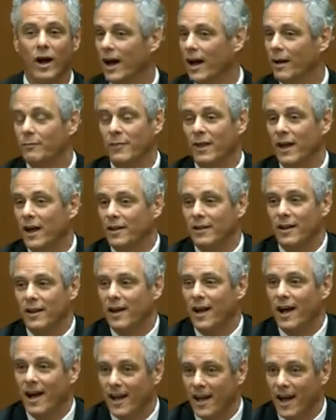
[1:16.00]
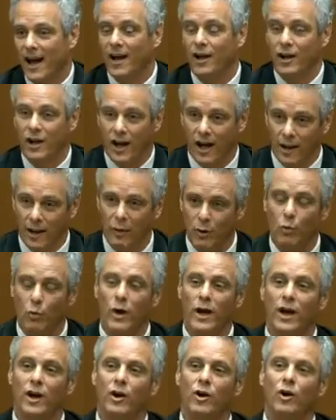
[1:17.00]
Oh, I'm not. I'm
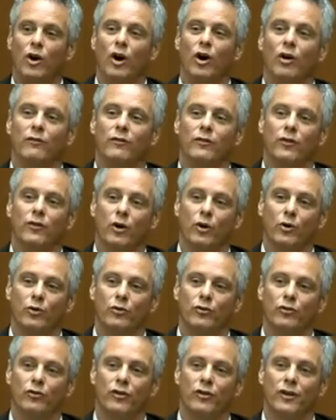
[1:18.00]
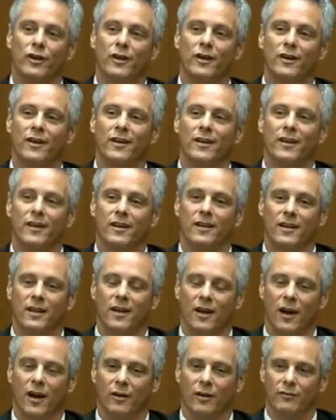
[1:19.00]
aware of those,
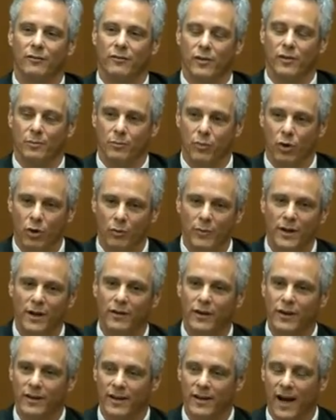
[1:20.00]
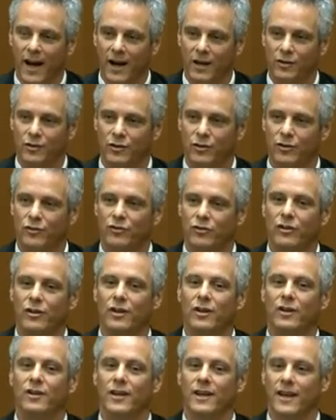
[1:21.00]
of the pulmonary doctors,
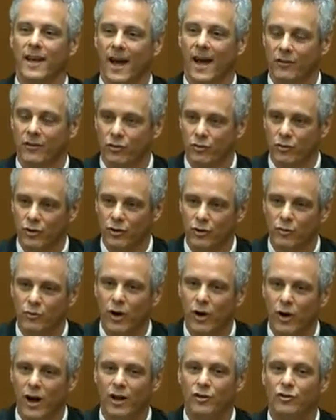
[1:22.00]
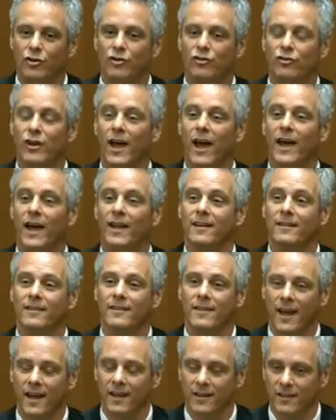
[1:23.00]
the gastroenterologists, and the
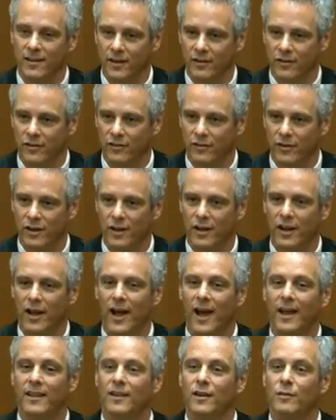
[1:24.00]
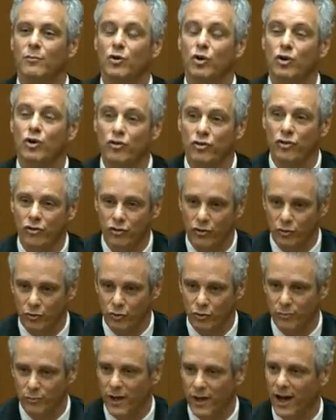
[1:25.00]
dentists, and the emergency
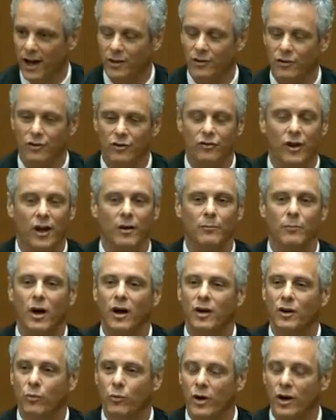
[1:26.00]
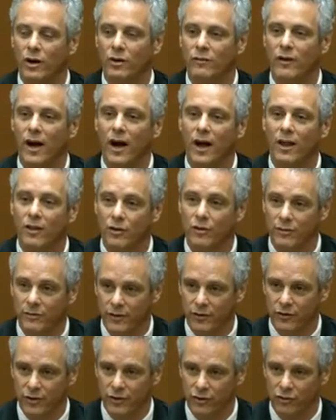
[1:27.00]
room doctors. I'm unaware of other
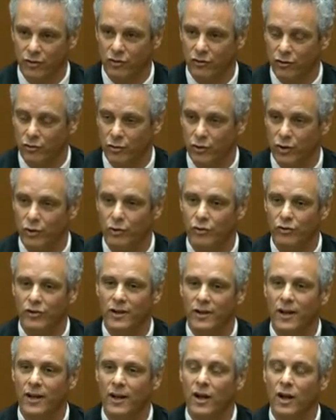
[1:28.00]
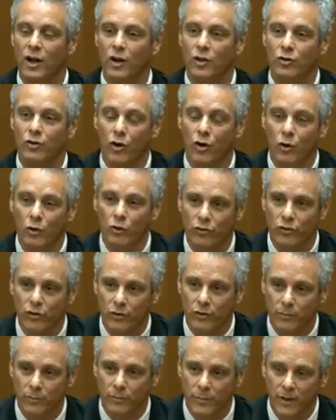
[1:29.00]
physicians who use it.
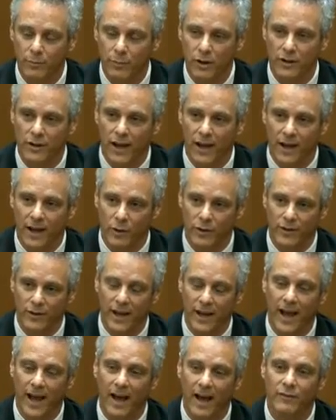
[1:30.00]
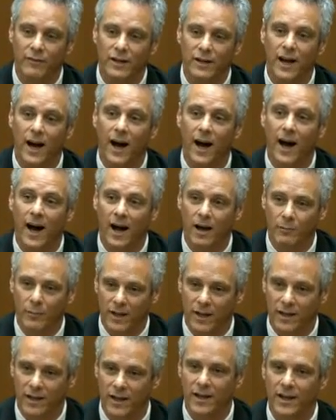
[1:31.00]
The people that what they have in
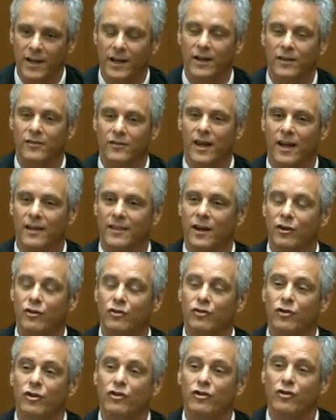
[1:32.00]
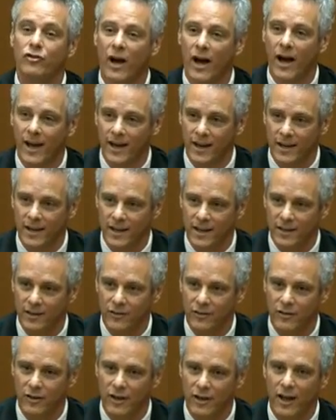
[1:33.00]
common is that their
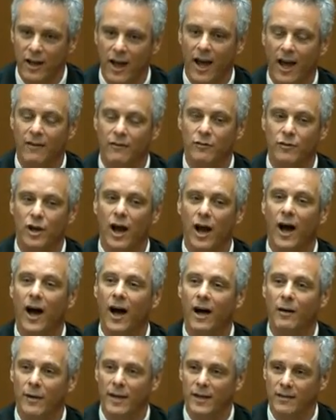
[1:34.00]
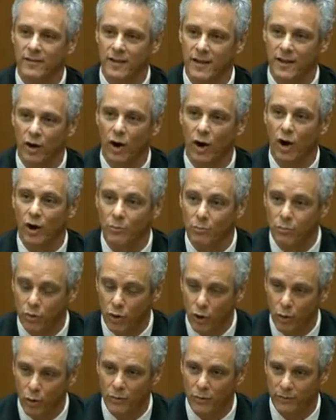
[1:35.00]
societies have commented on
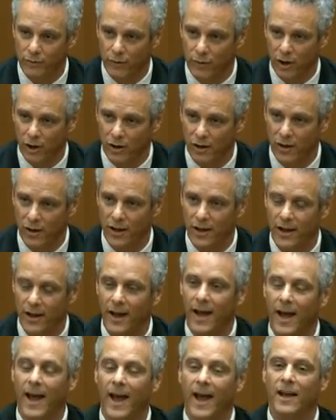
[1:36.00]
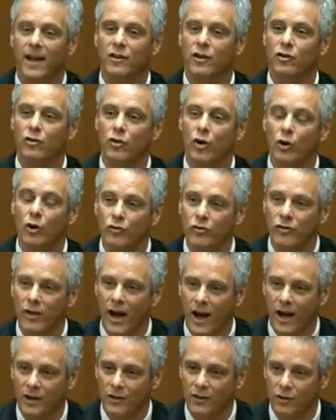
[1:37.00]
propofol. And those
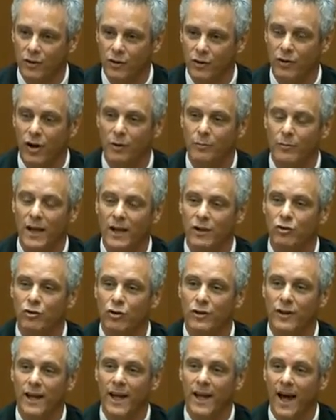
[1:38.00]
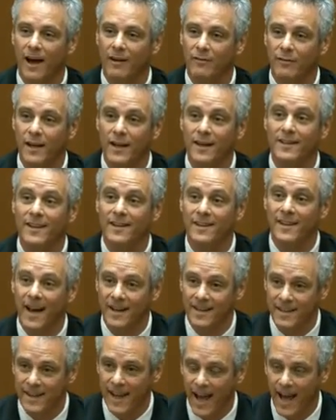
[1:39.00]
doctors are made sure they have the
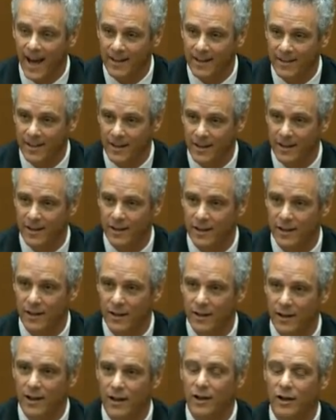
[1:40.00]
didactic